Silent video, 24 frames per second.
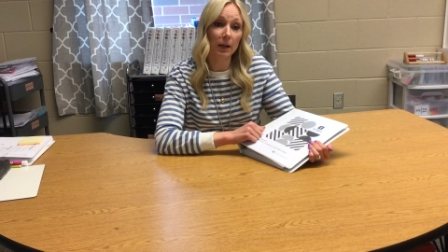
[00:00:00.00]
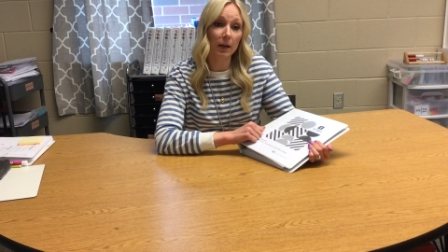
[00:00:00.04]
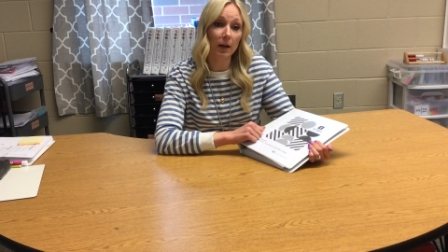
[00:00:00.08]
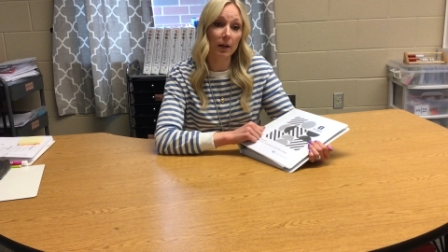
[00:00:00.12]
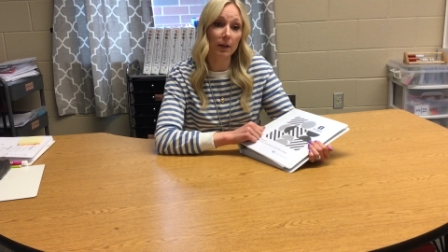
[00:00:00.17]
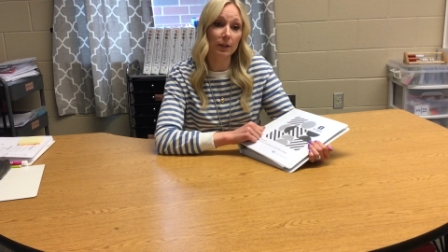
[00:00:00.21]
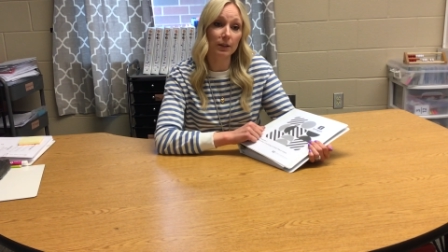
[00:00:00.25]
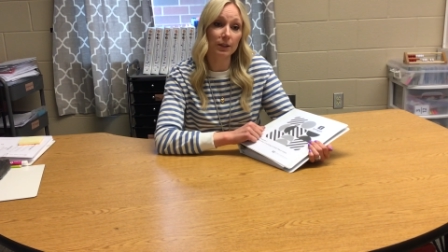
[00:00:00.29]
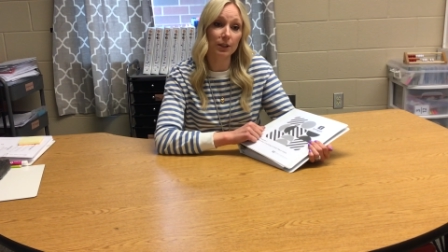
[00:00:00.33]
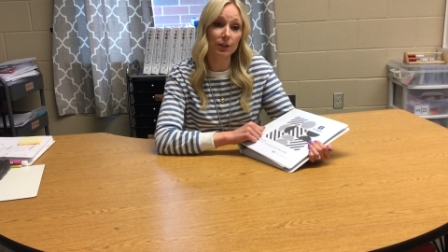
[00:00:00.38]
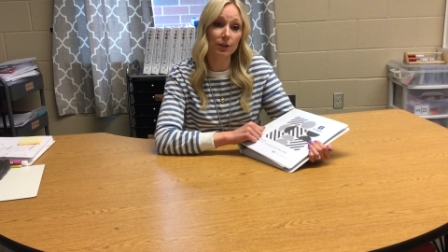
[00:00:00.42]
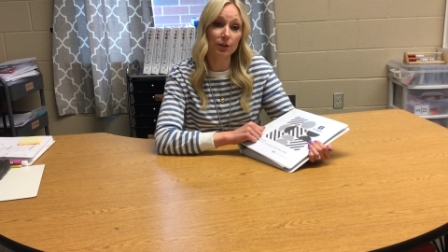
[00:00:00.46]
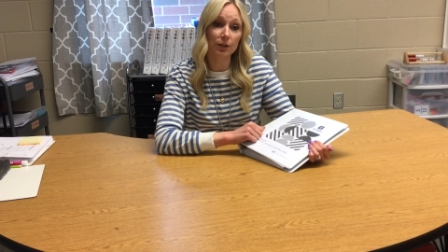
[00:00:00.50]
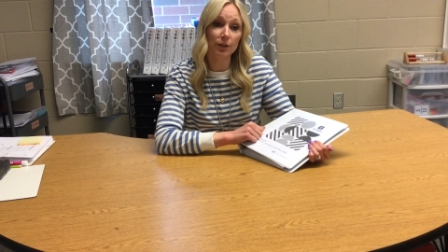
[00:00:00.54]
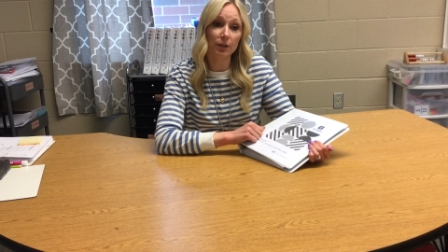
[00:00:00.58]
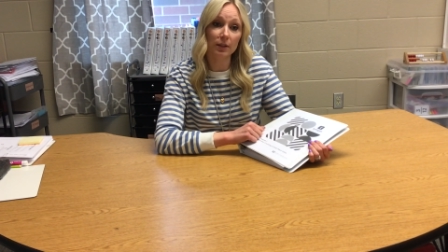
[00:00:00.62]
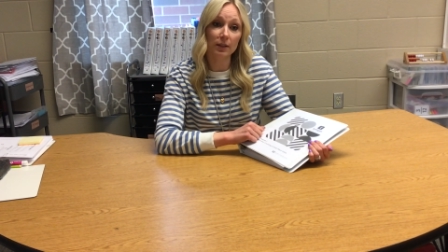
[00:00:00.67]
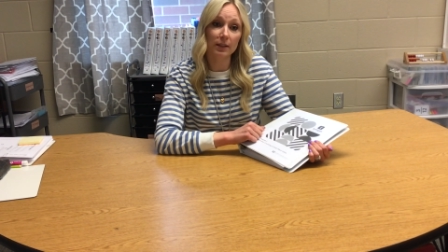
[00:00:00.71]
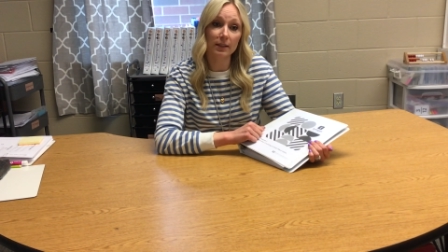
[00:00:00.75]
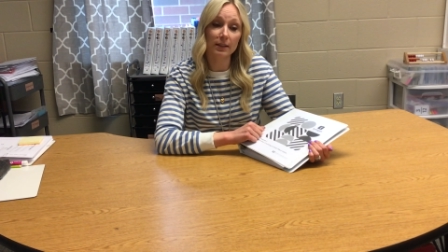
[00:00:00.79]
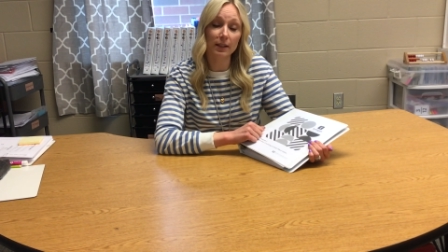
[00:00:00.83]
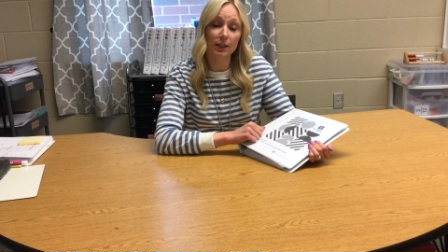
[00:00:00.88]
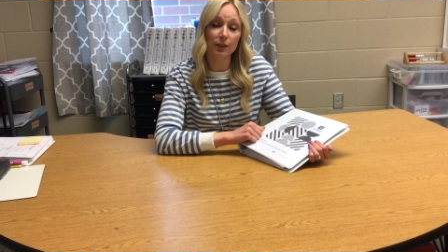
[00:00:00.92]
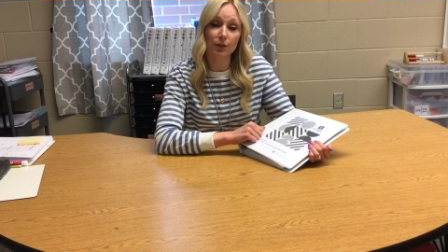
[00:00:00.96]
our digital
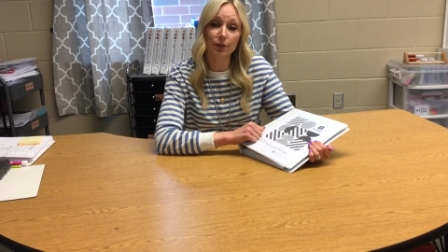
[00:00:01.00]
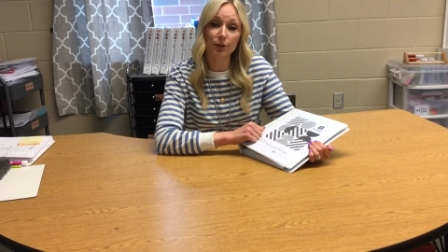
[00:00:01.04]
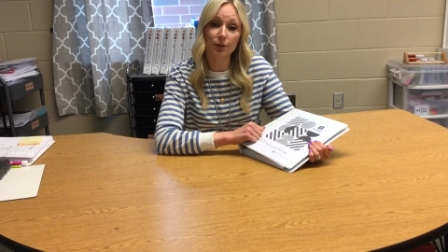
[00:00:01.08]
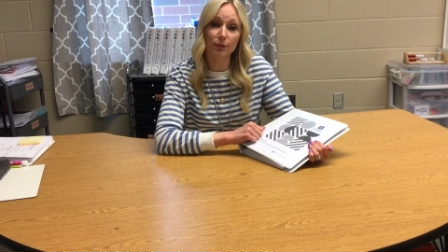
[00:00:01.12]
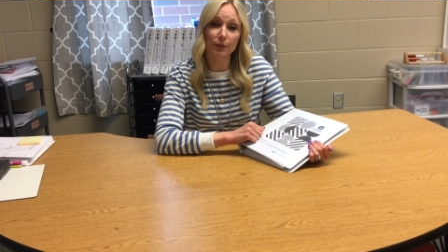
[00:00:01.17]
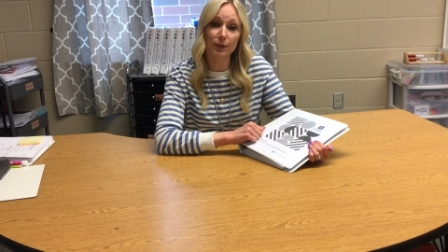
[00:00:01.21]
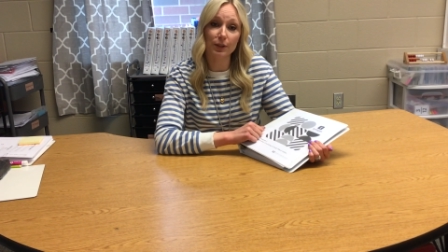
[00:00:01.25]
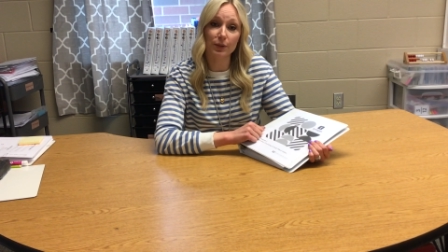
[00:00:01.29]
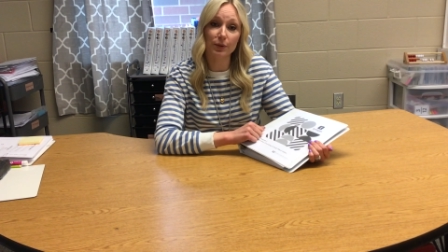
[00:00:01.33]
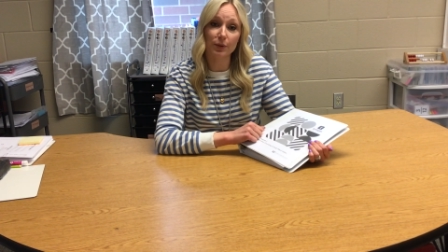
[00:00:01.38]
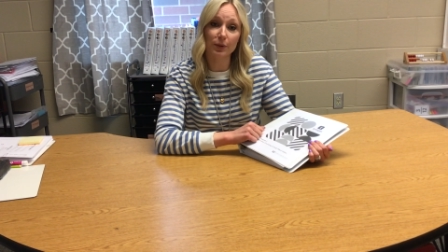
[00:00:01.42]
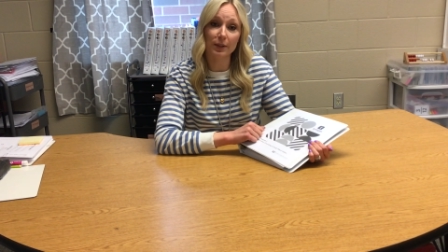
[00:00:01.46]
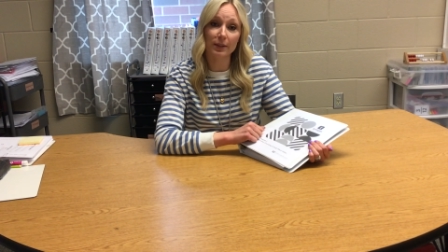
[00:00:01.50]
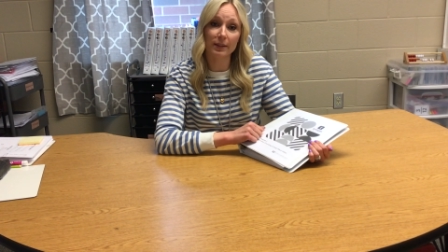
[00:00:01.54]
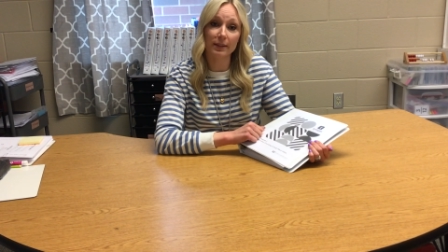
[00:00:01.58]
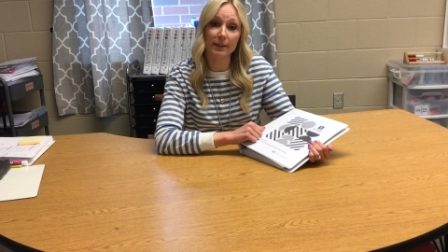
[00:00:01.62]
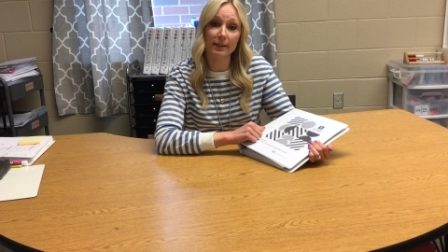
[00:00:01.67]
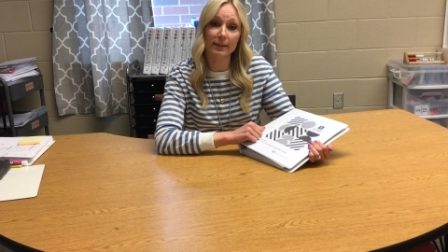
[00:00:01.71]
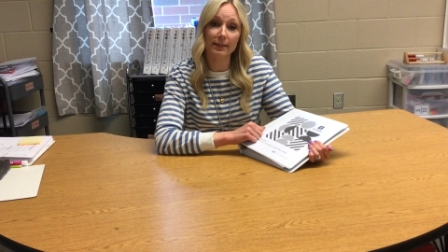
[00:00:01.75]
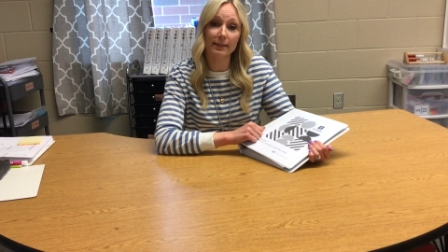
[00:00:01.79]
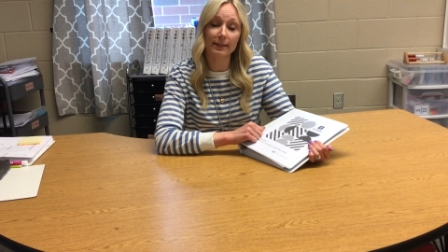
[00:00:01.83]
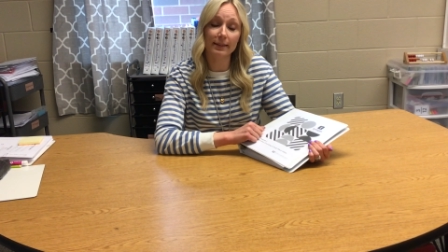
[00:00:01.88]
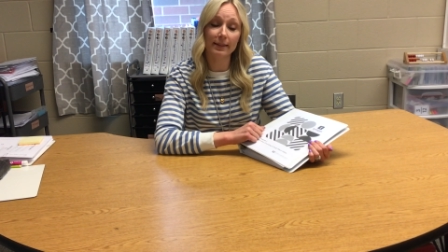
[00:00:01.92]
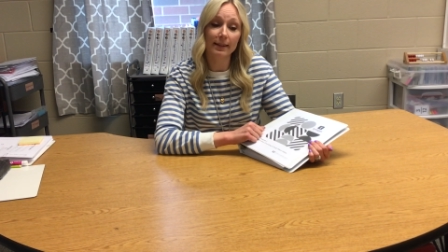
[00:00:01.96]
essential
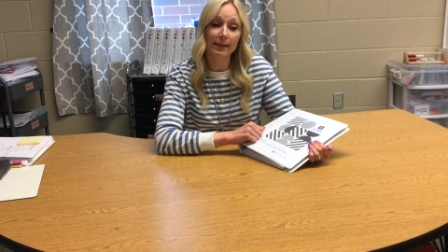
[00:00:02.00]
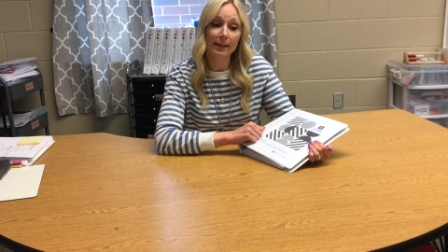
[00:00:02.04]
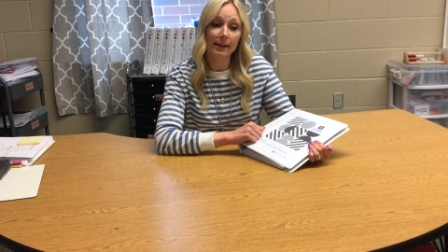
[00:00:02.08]
resources.